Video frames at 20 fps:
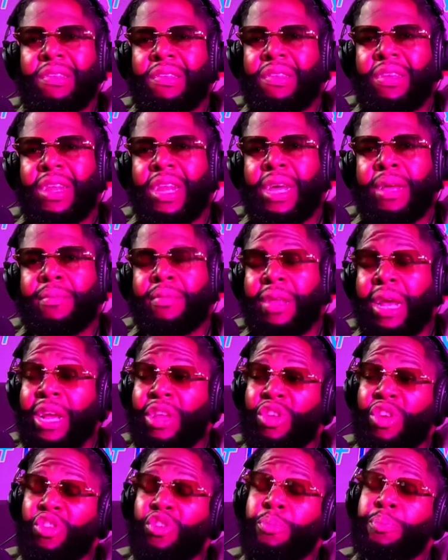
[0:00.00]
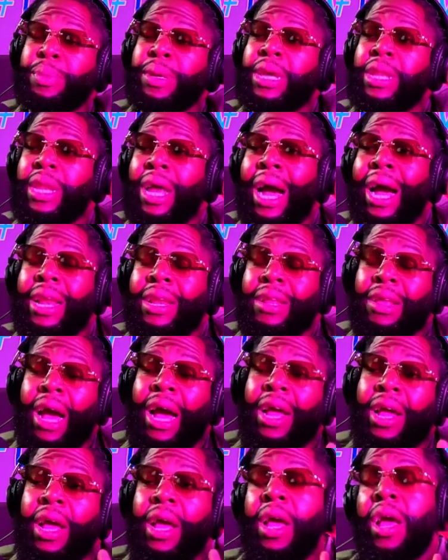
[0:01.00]
everything else. You know, yeah, what I'm saying? I
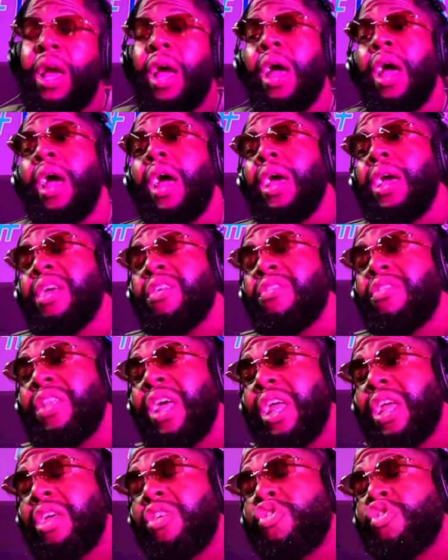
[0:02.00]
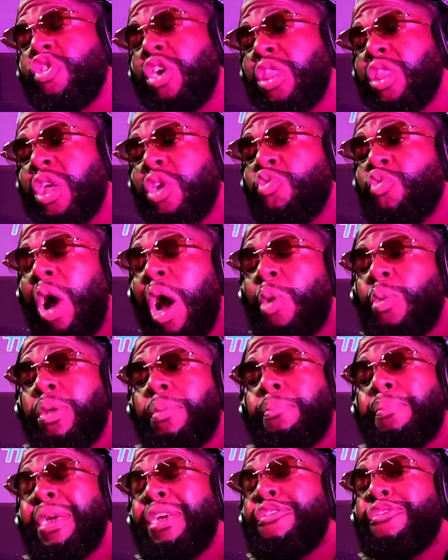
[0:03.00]
just being honest. It's
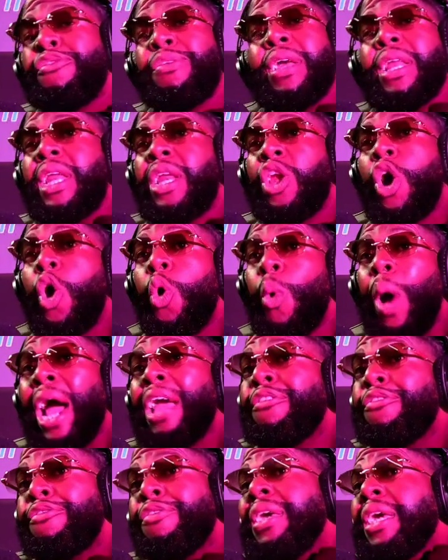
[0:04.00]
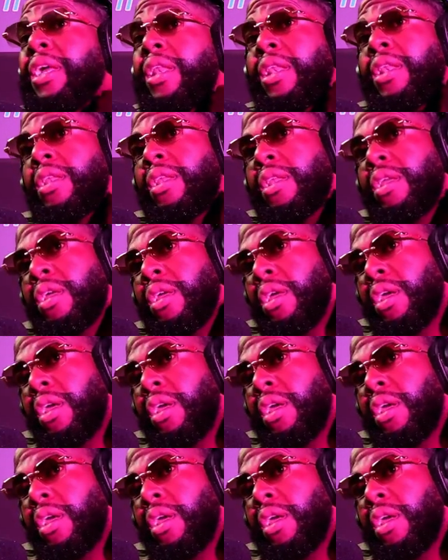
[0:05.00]
nothing wrong with me feeling how I